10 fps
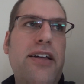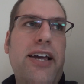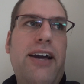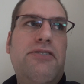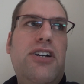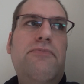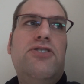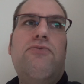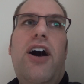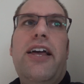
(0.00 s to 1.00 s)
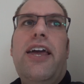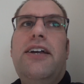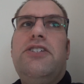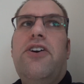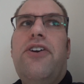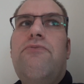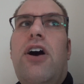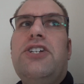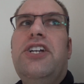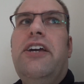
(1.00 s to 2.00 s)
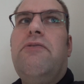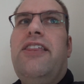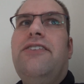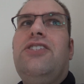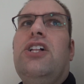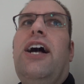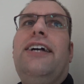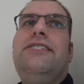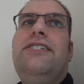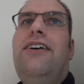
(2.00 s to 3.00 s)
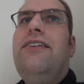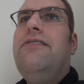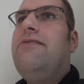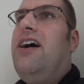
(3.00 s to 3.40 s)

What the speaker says: Like I started watching it without the glasses on